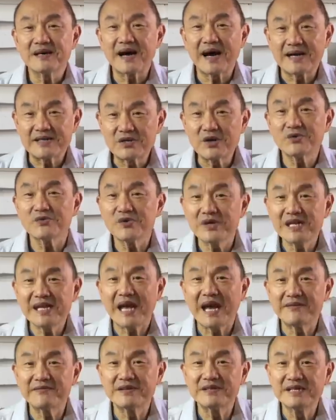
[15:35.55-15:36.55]
I don't really
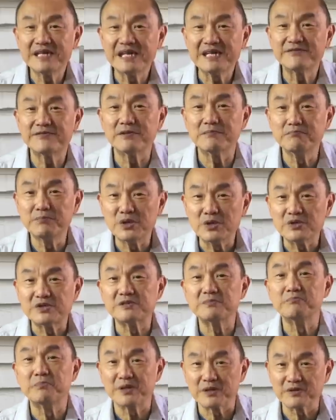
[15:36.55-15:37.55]
have a need for
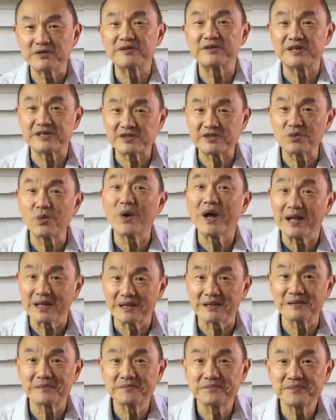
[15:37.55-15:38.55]
boots built this
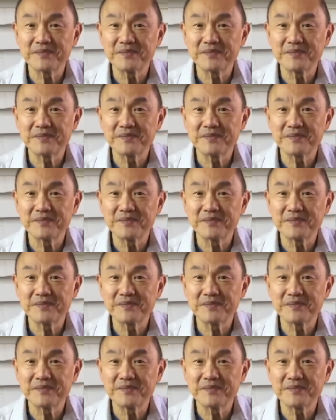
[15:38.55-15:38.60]
well.